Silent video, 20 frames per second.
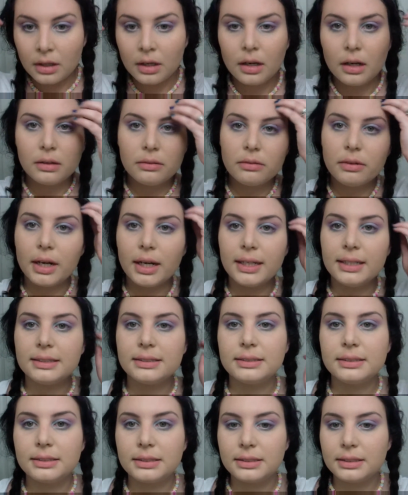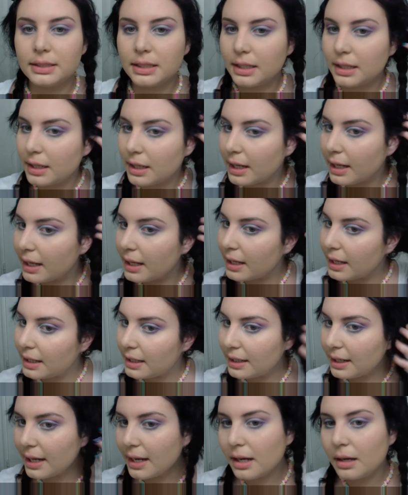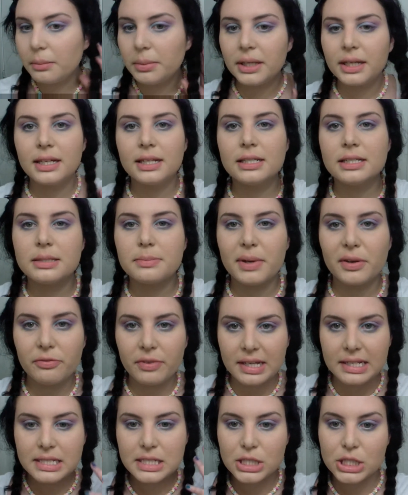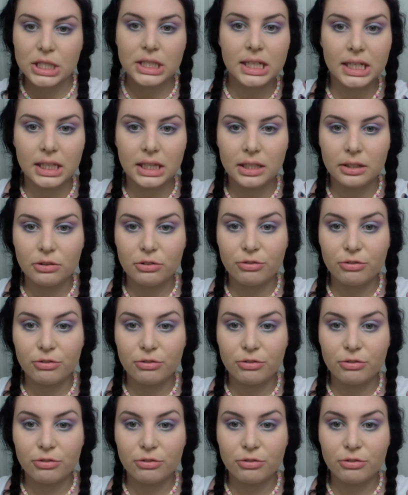Alright, and now because my face is looking a little